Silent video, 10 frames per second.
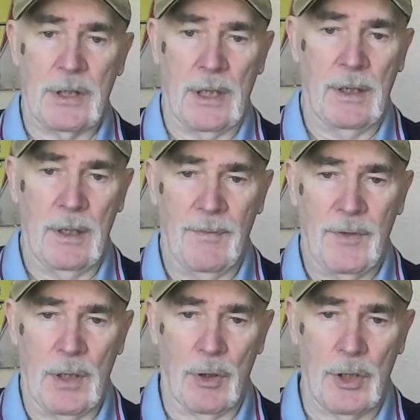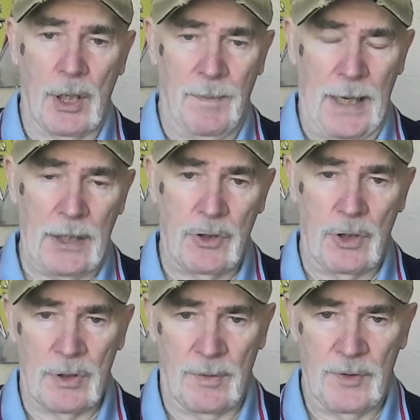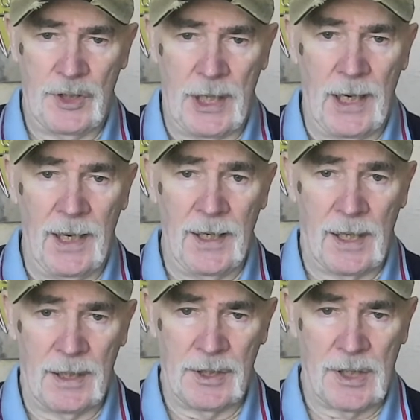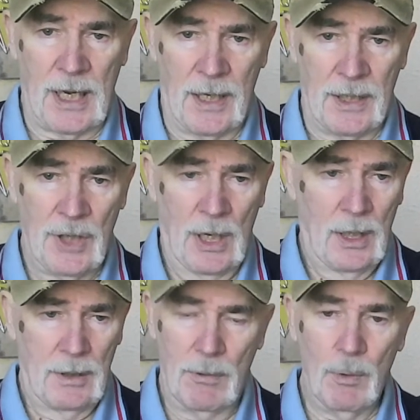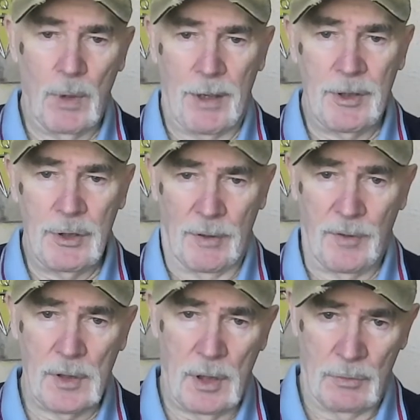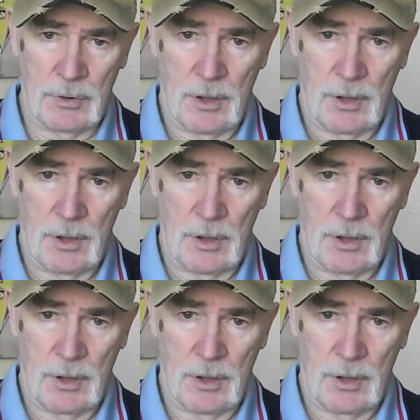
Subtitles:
And if you look at the pictures of Stirling and his guys, they were wearing duffel coats.